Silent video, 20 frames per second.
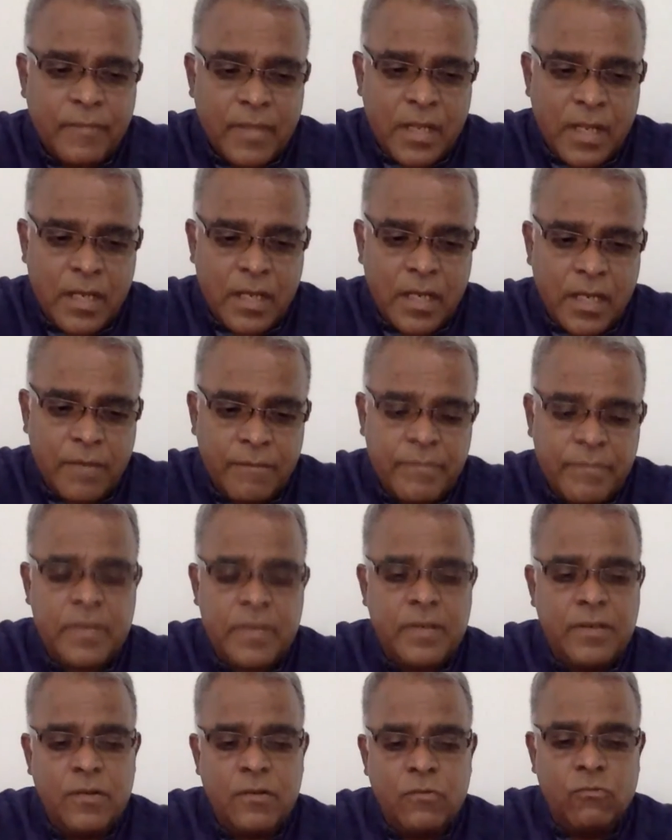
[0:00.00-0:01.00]
Uh,
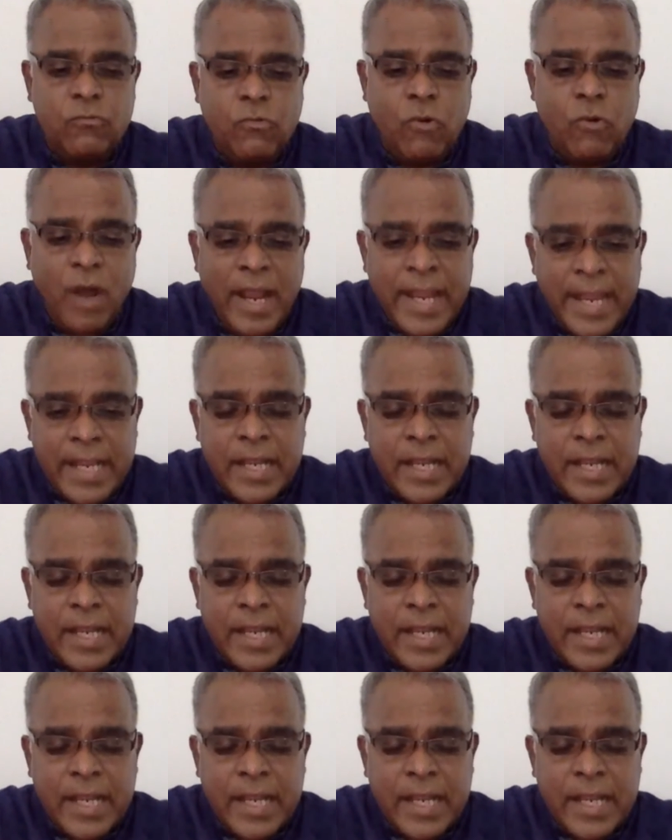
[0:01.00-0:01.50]
why